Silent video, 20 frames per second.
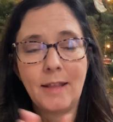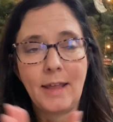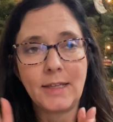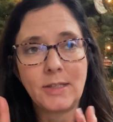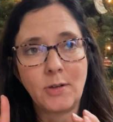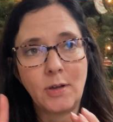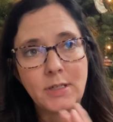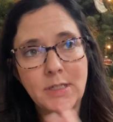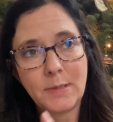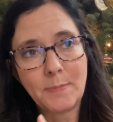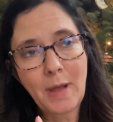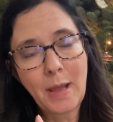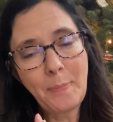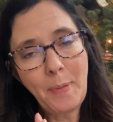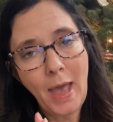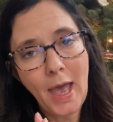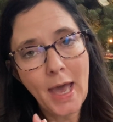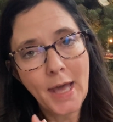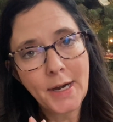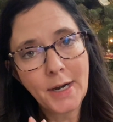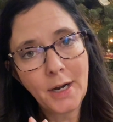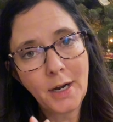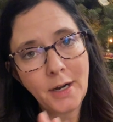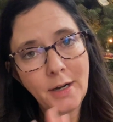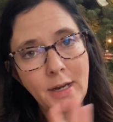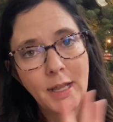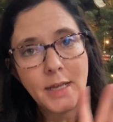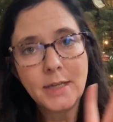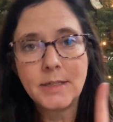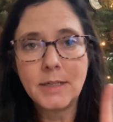So I did my
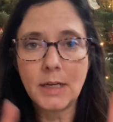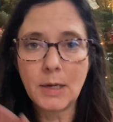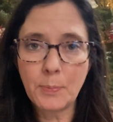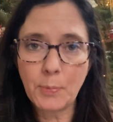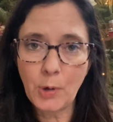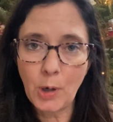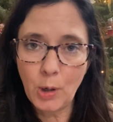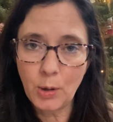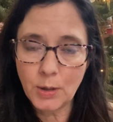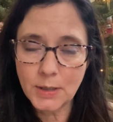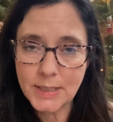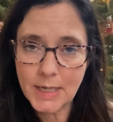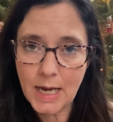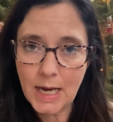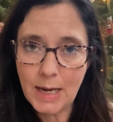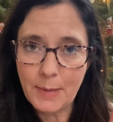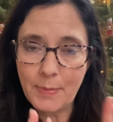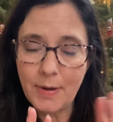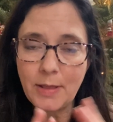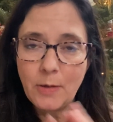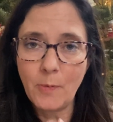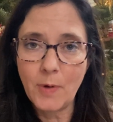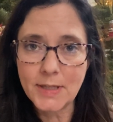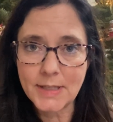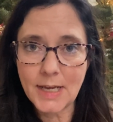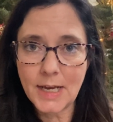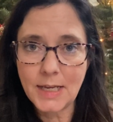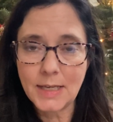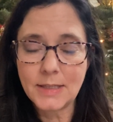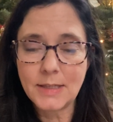pattern, did a prototype, and then once
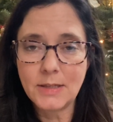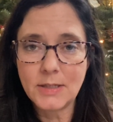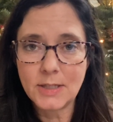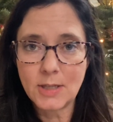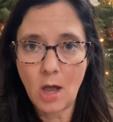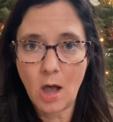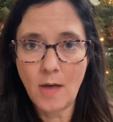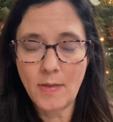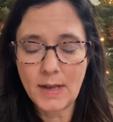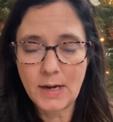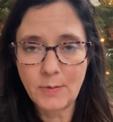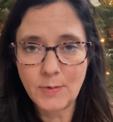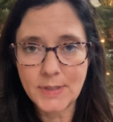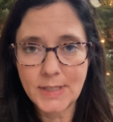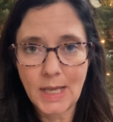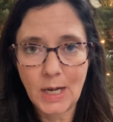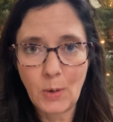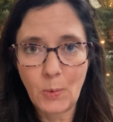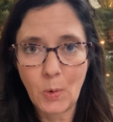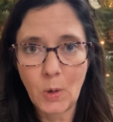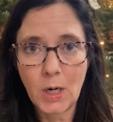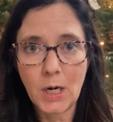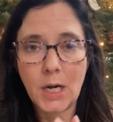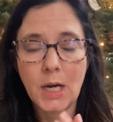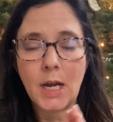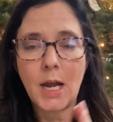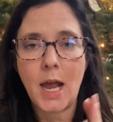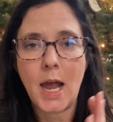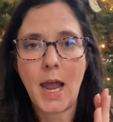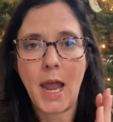I saw that it was going to
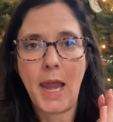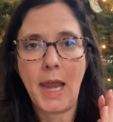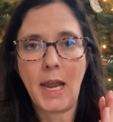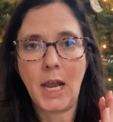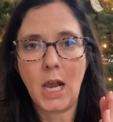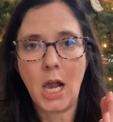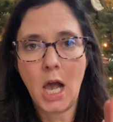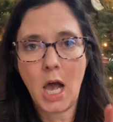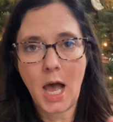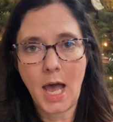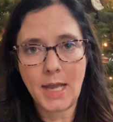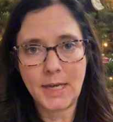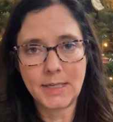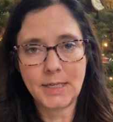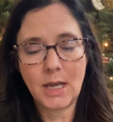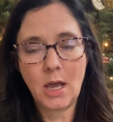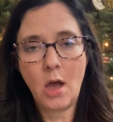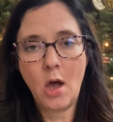work, I cut